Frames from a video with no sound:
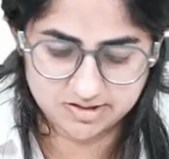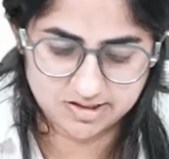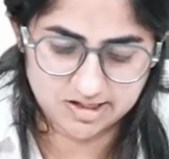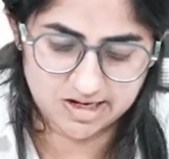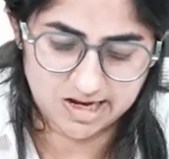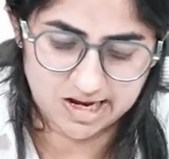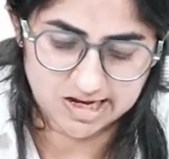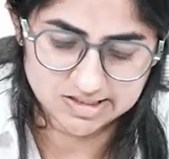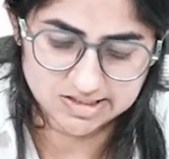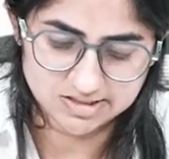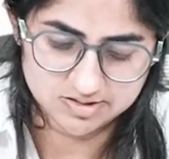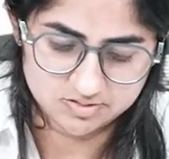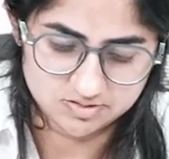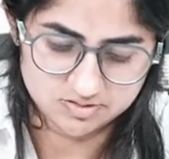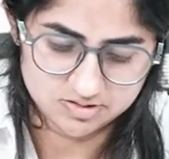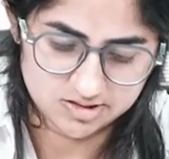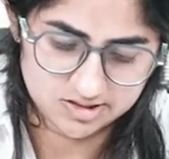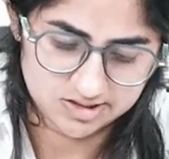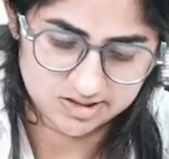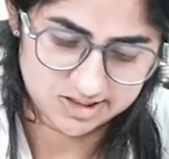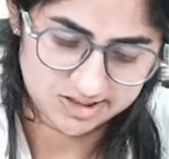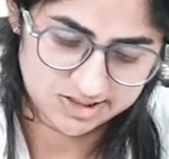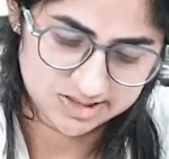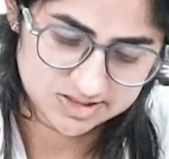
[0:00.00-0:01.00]
As
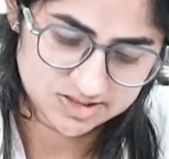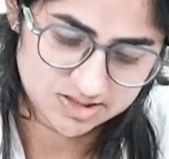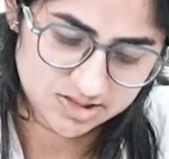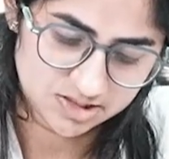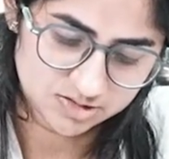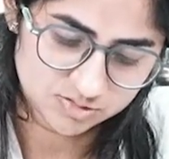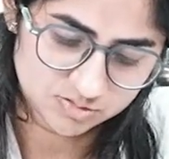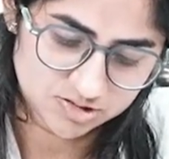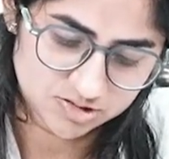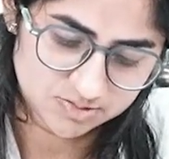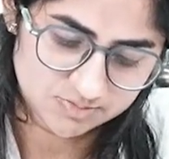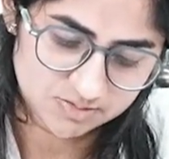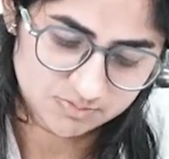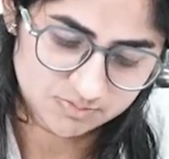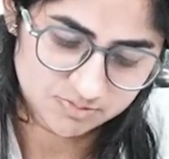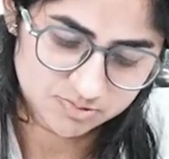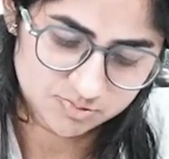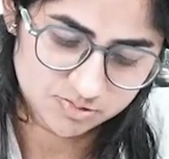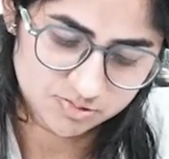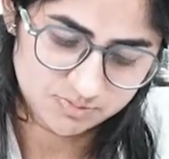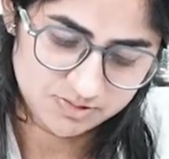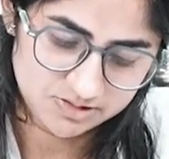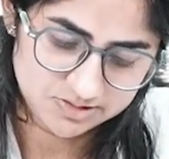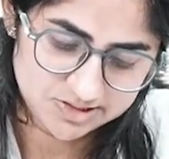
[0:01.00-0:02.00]
easier to remember
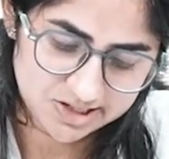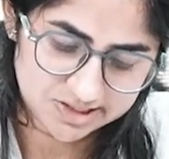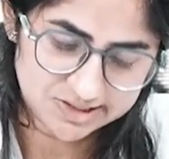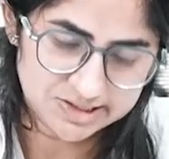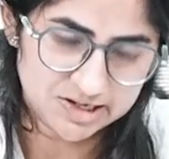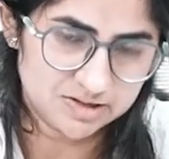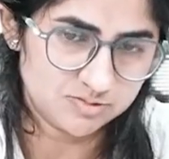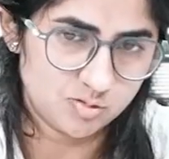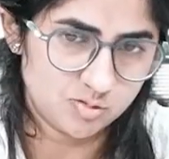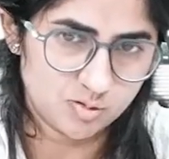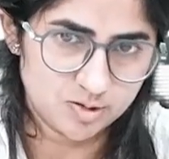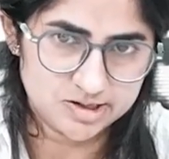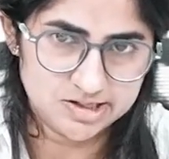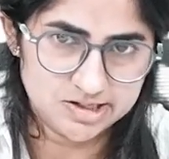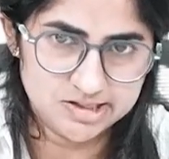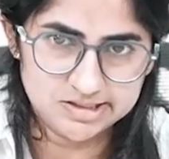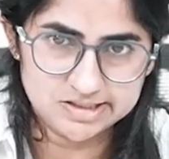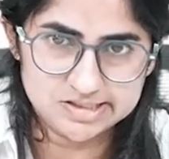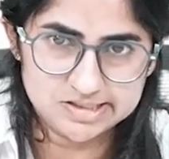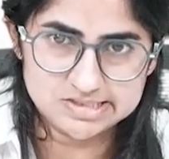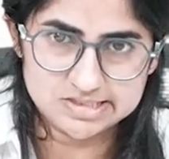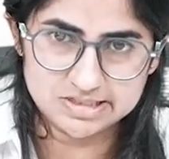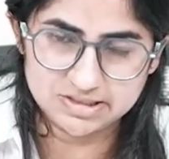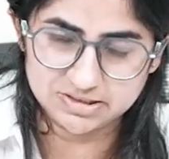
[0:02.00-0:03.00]
would be that avoidant
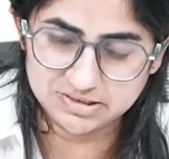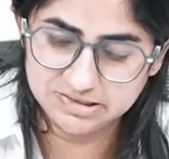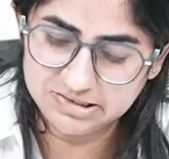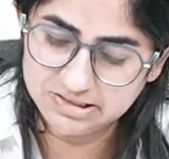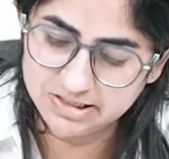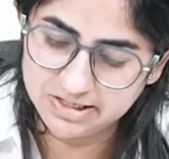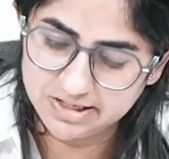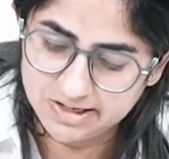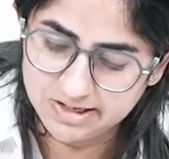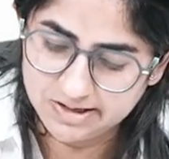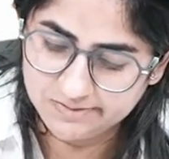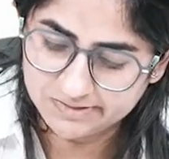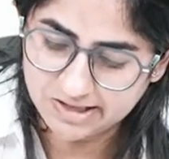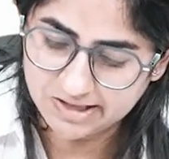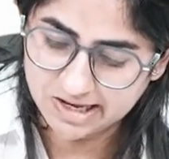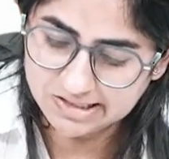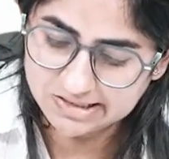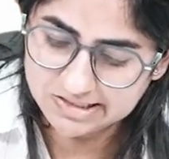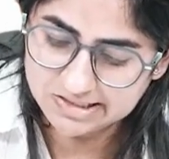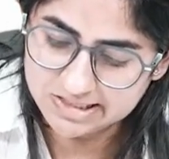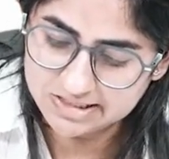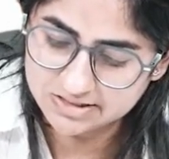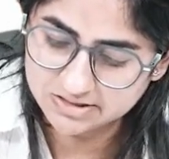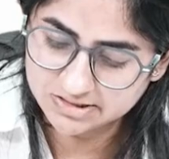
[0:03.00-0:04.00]
is here,
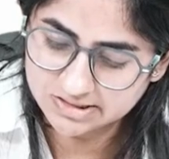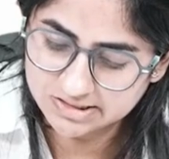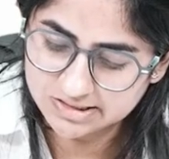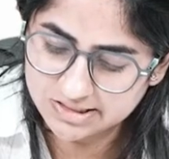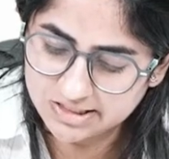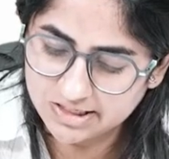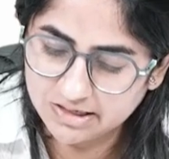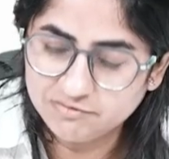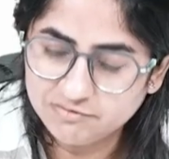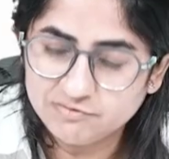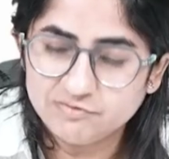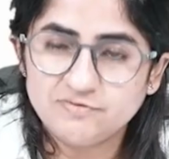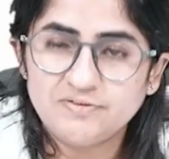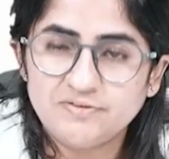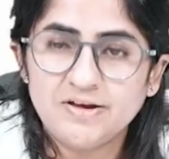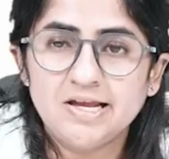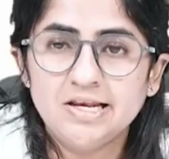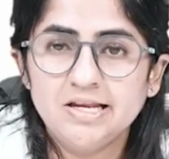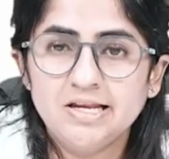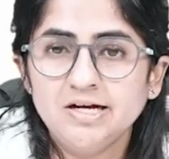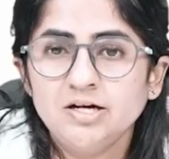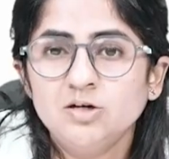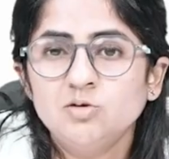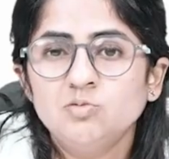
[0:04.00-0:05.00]
and here they are
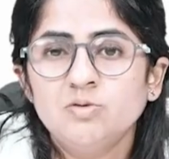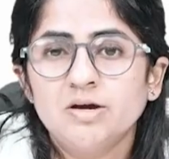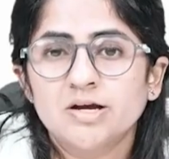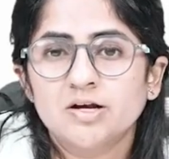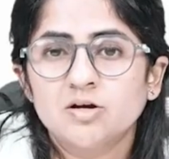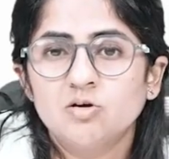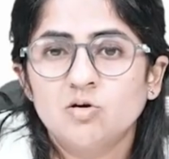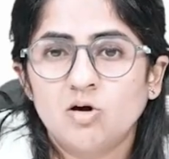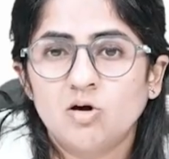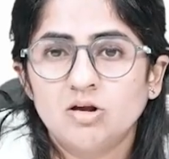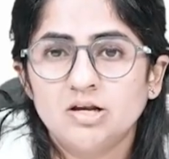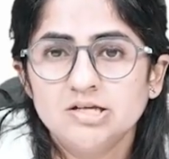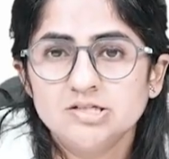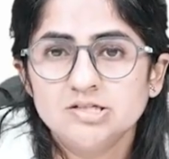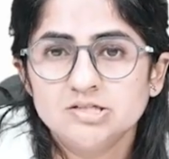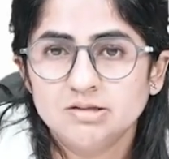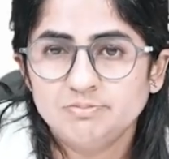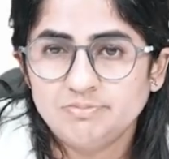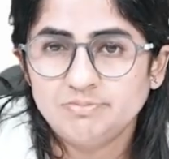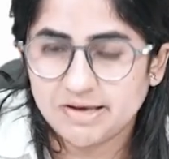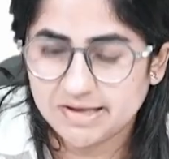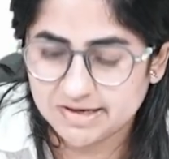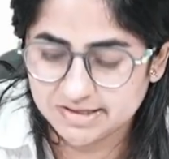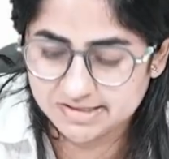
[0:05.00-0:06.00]
failing to acknowledge the
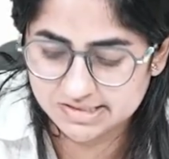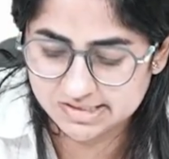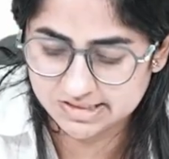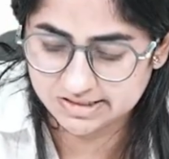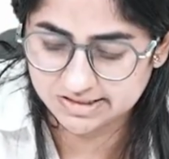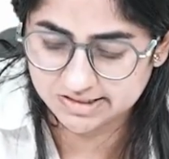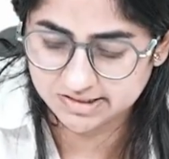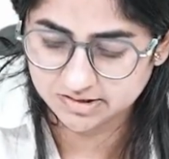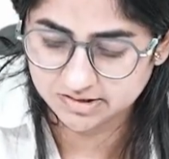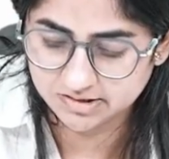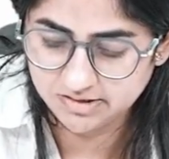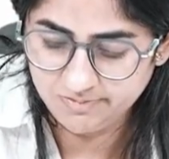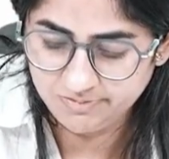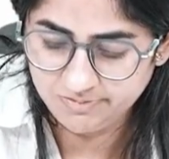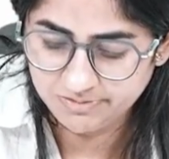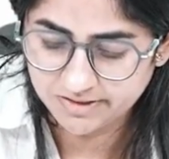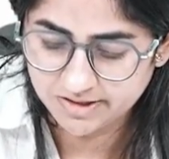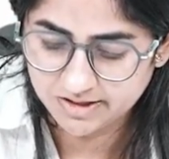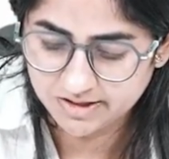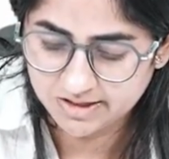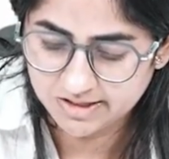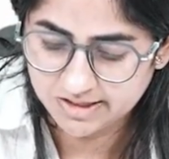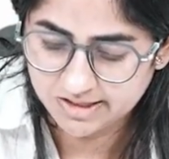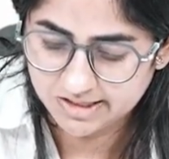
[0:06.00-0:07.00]
parents' return,
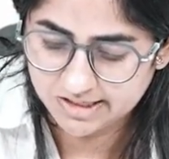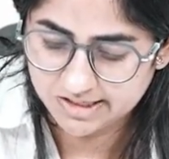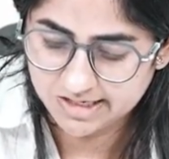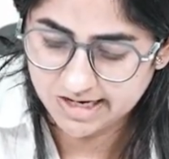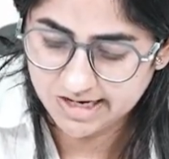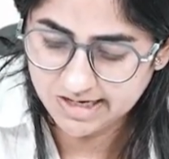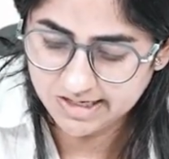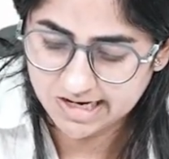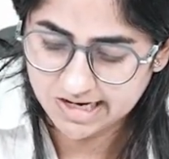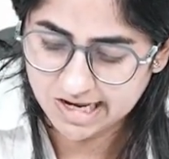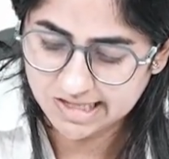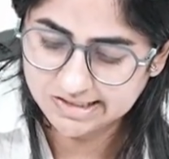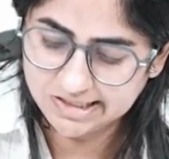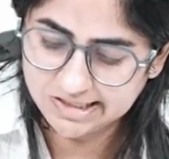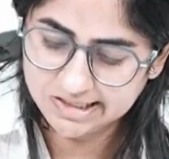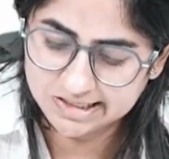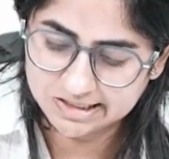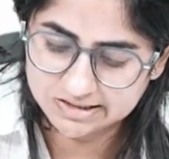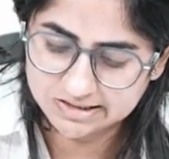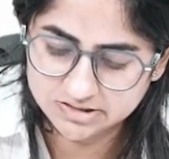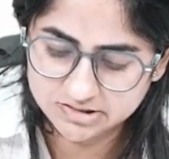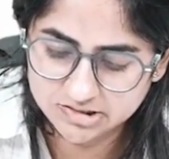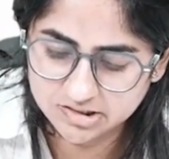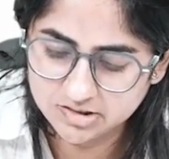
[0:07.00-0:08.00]
right? And they
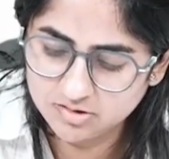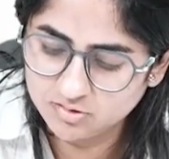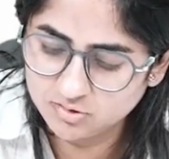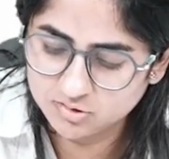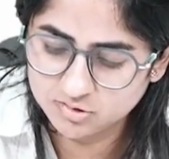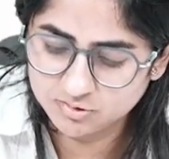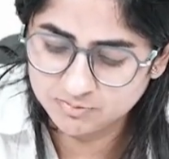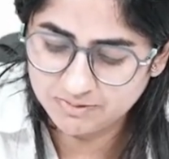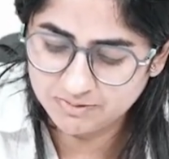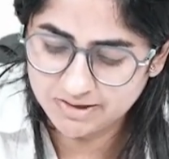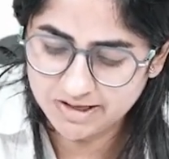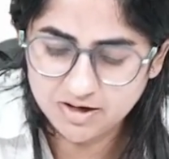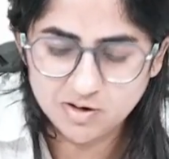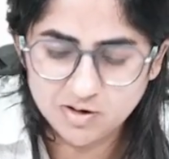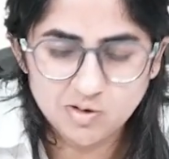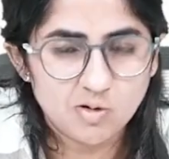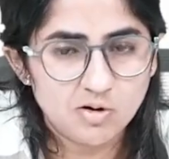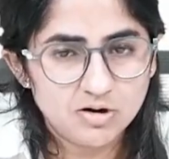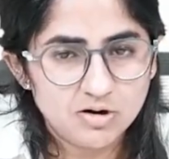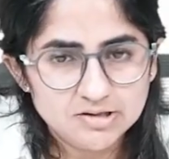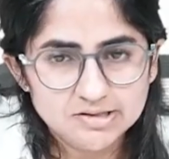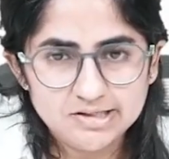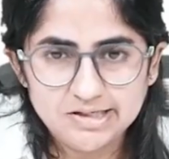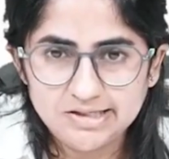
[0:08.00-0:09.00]
continue to play
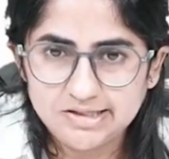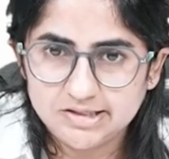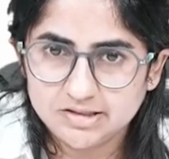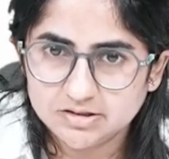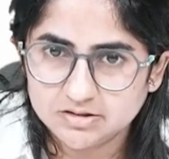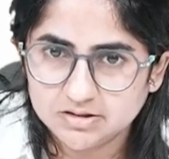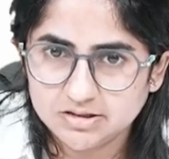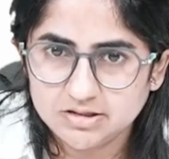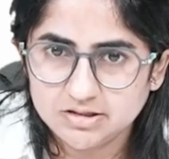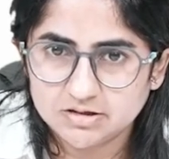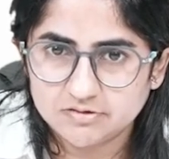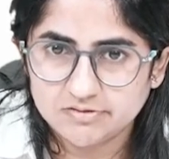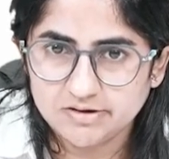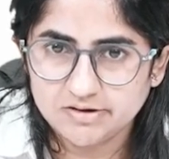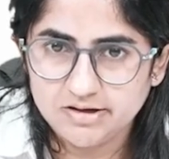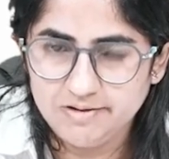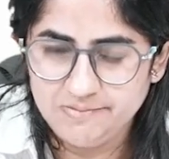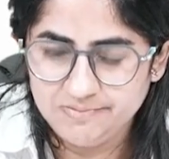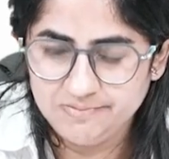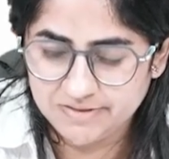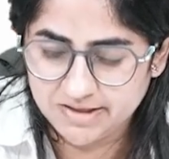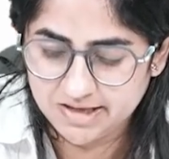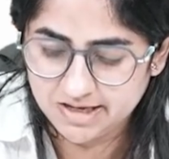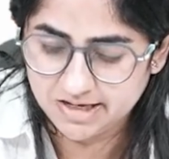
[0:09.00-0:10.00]
or they turn away.
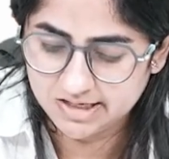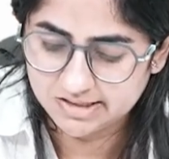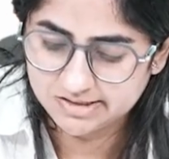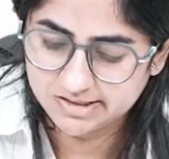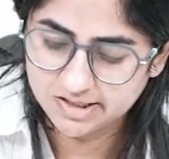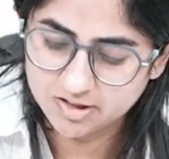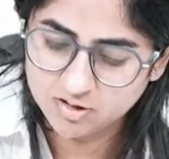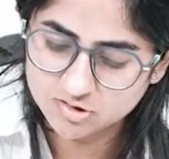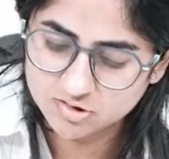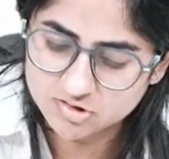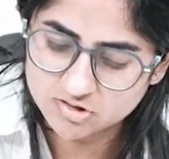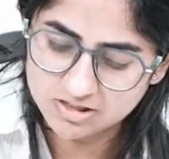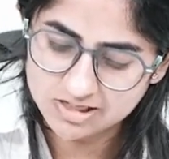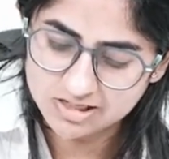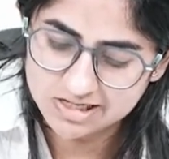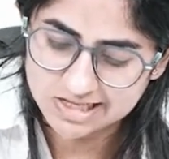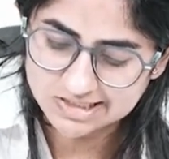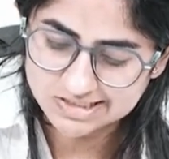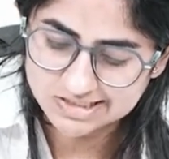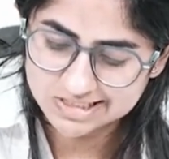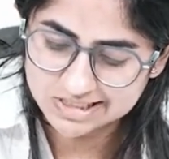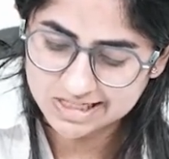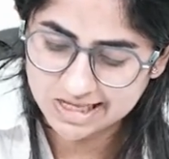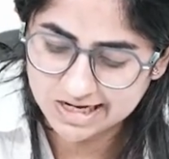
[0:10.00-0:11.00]
They're also
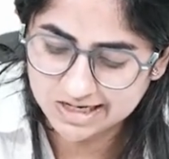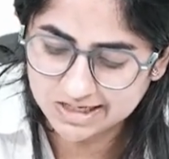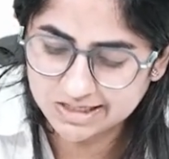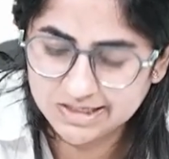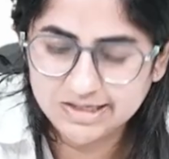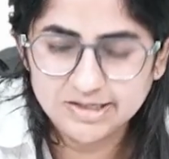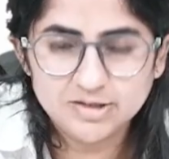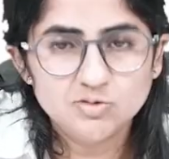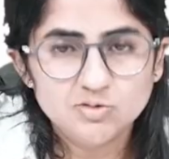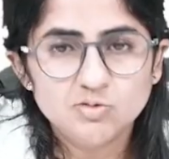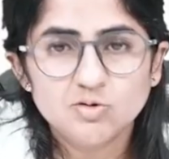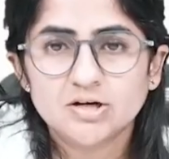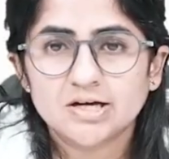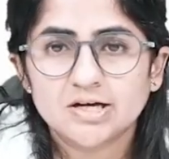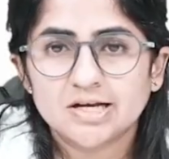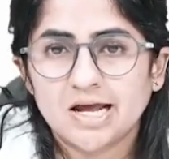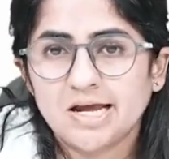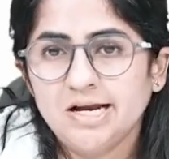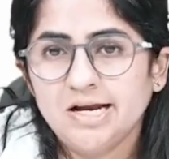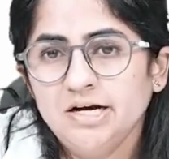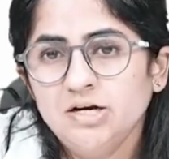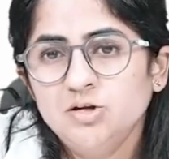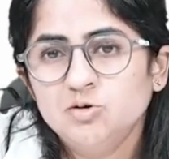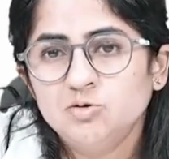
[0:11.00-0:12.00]
less likely to
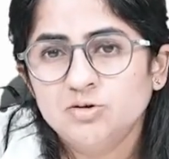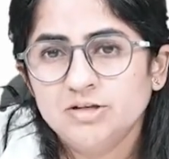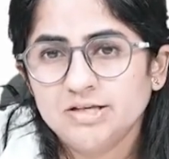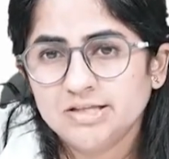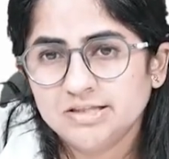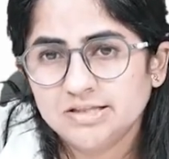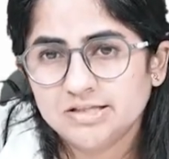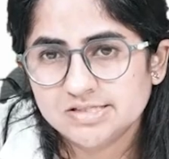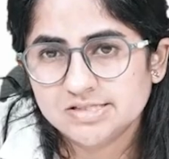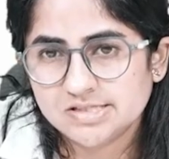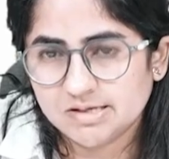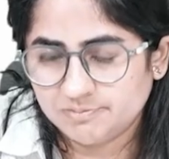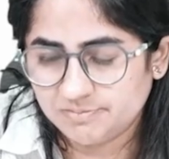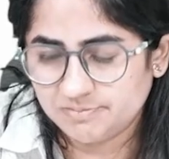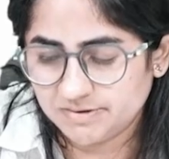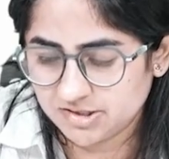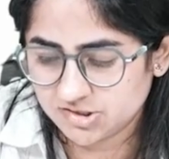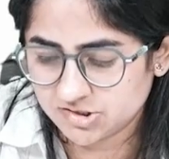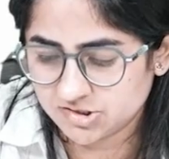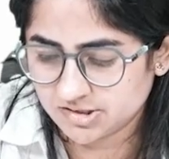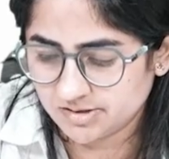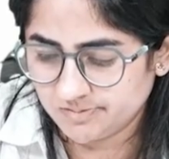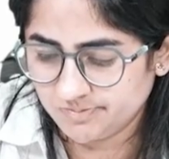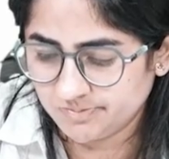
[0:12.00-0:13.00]
cry during the
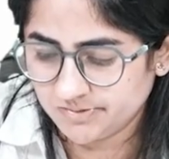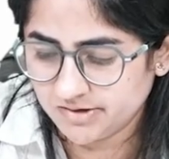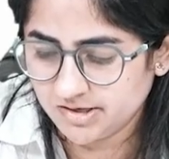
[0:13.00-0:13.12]
separation.